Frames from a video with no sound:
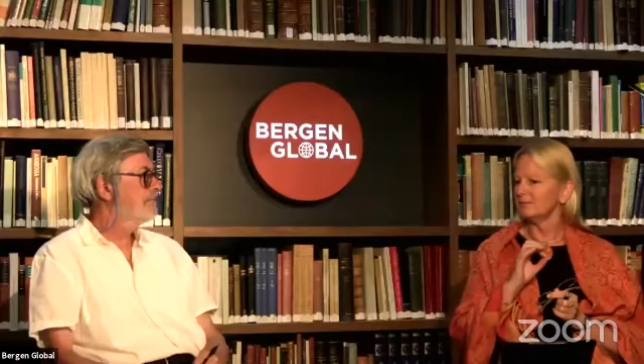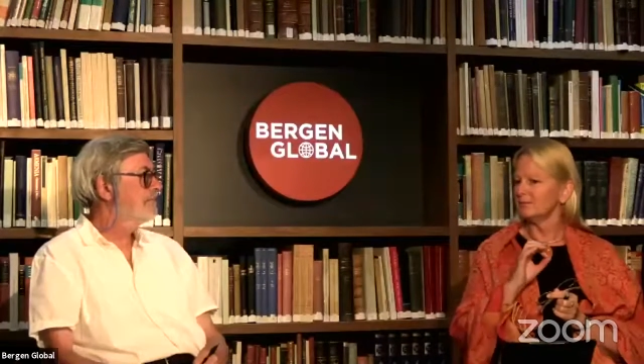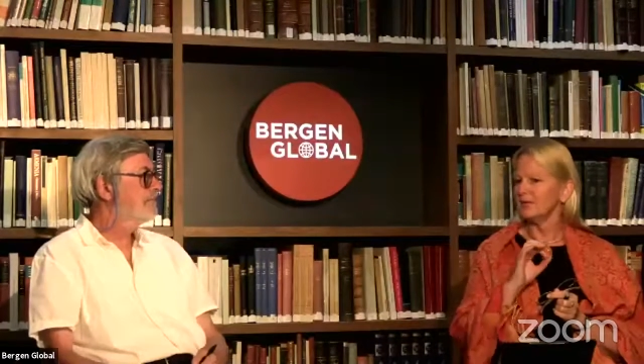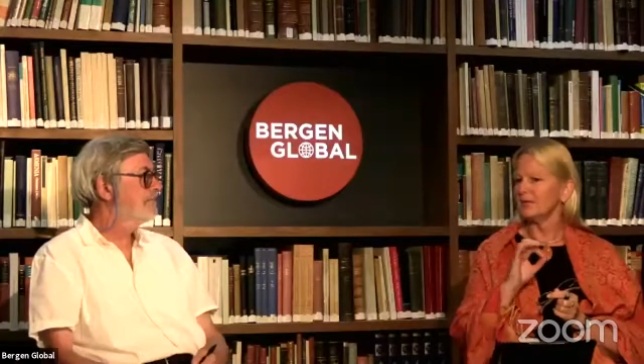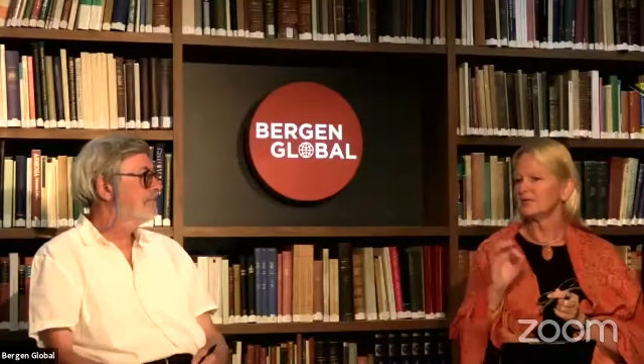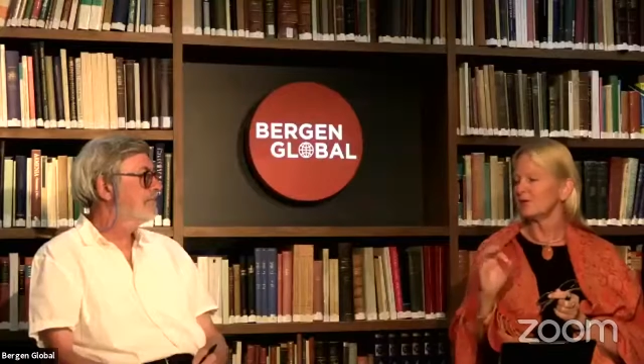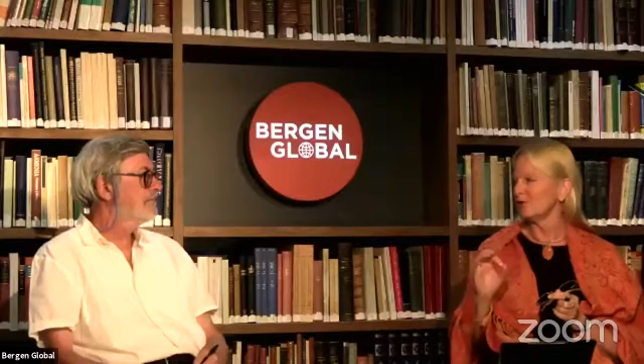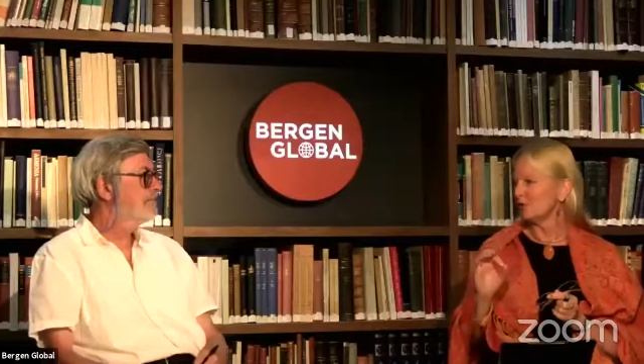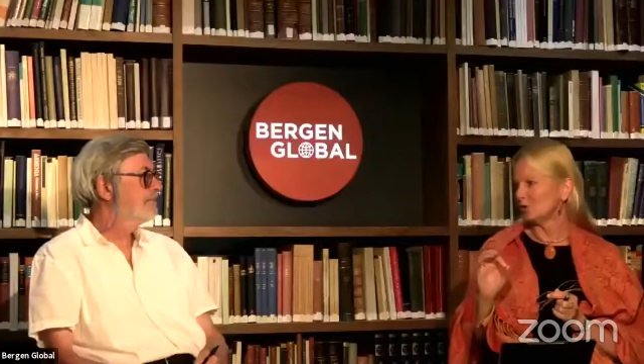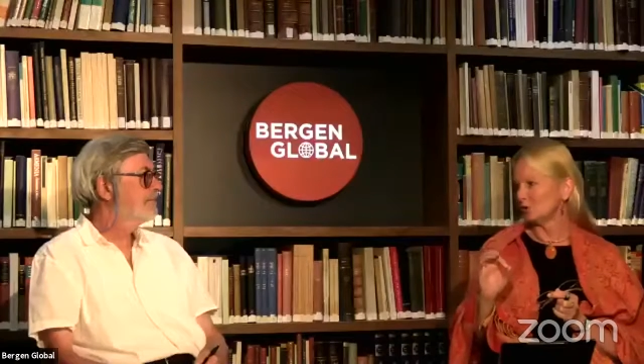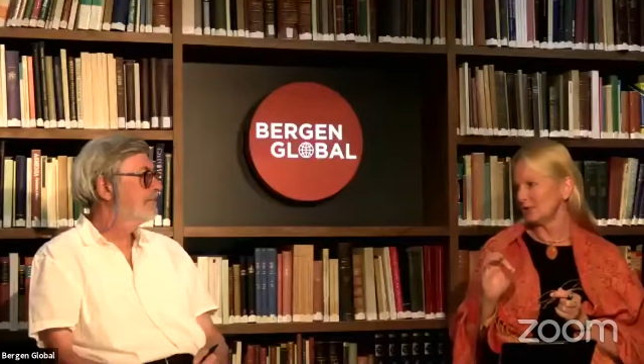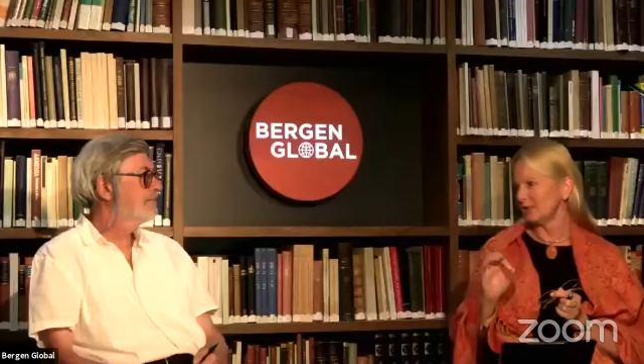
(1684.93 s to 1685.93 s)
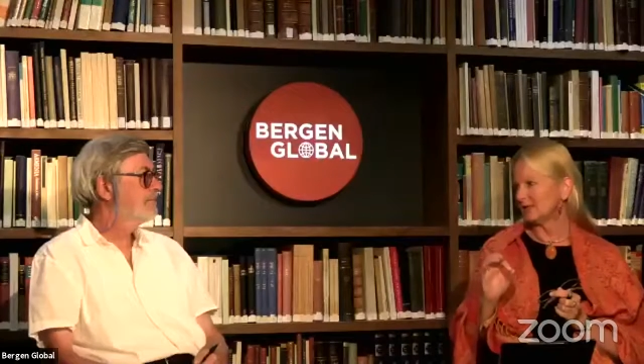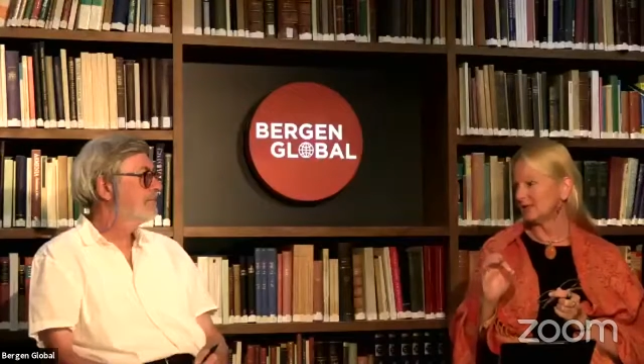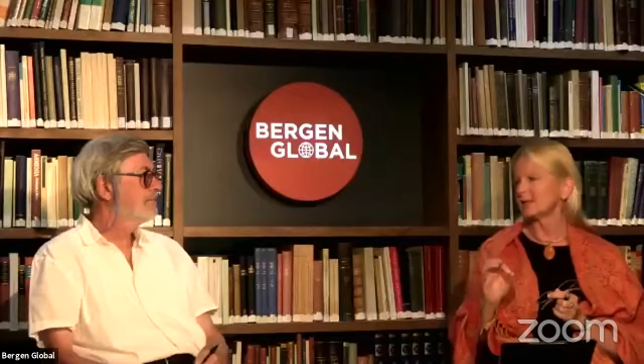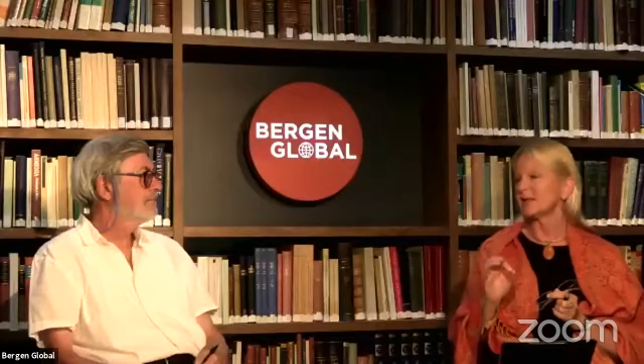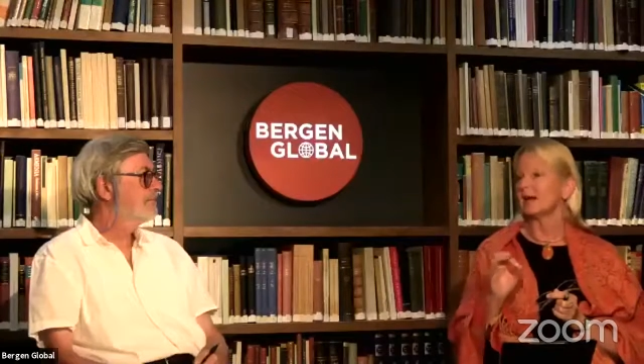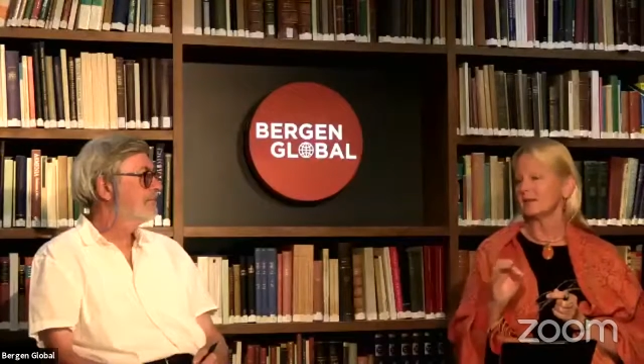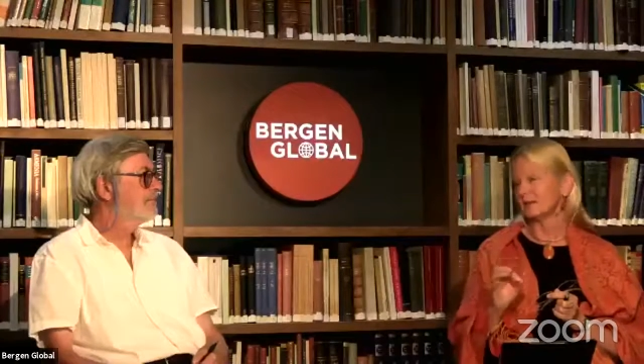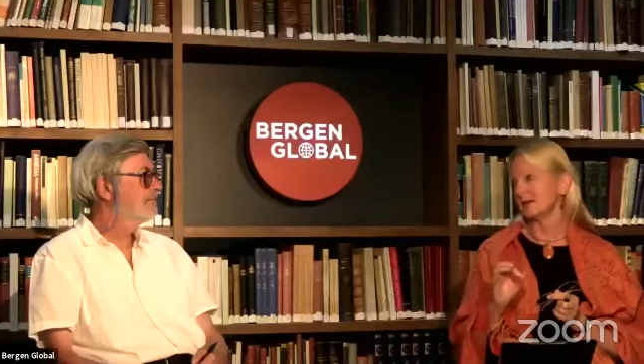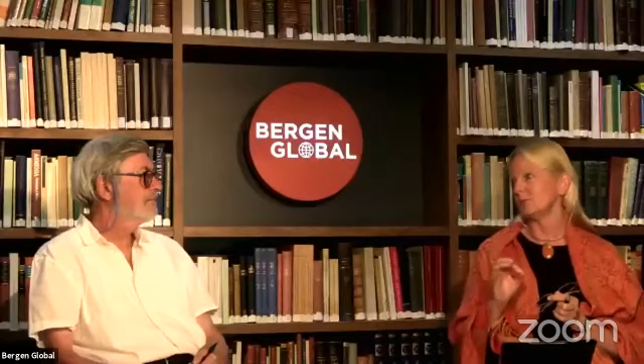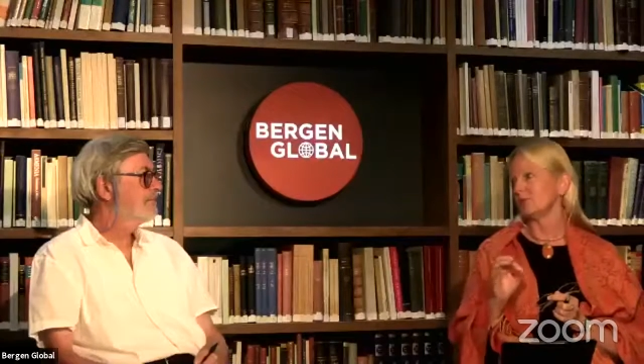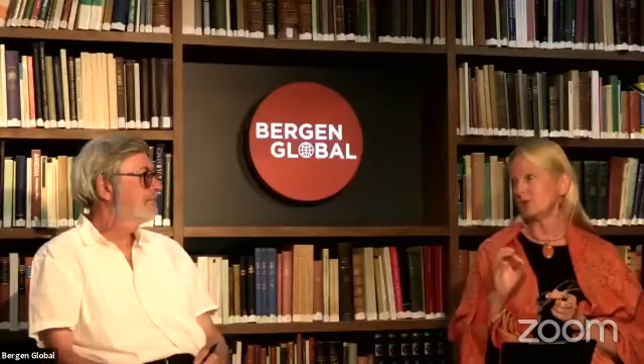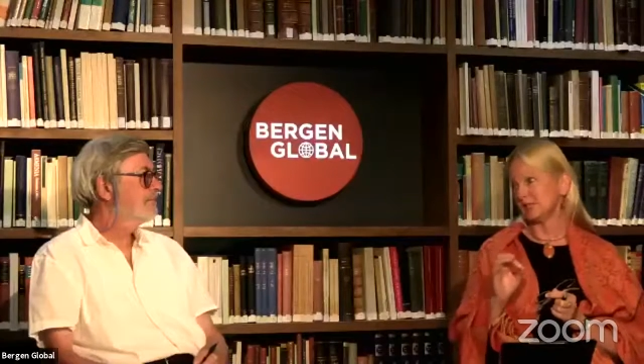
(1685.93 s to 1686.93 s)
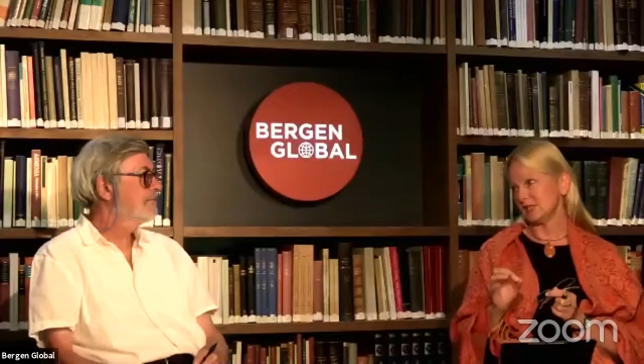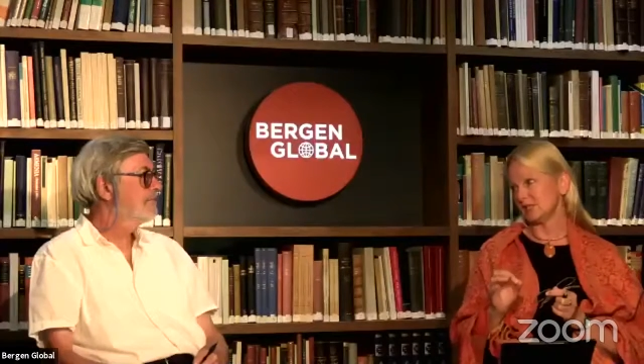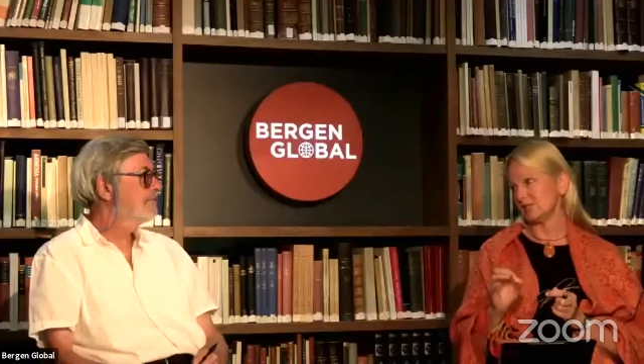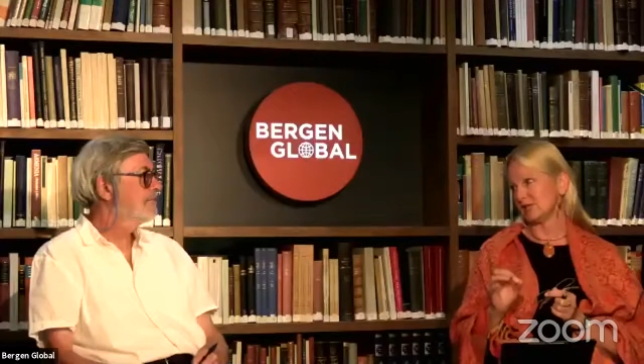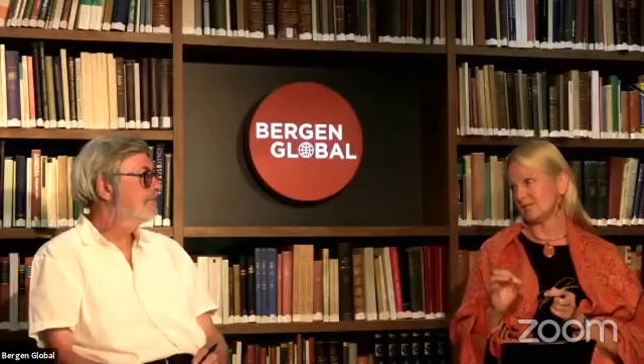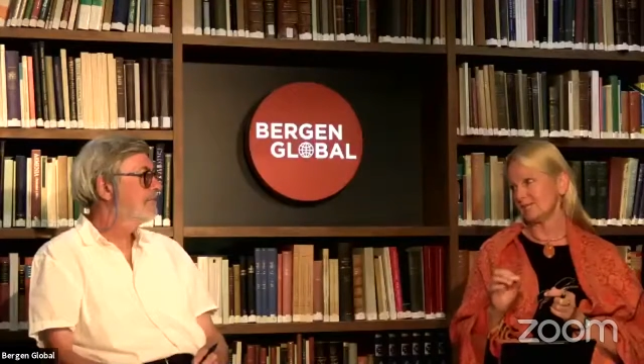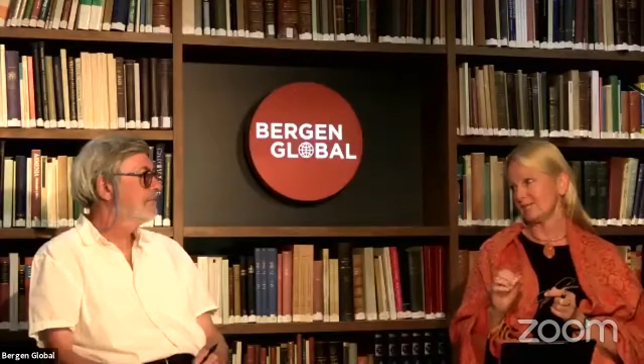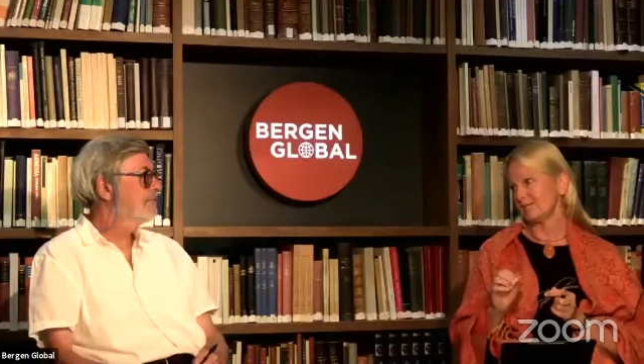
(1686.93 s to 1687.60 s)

military junta leaders at the time of transition.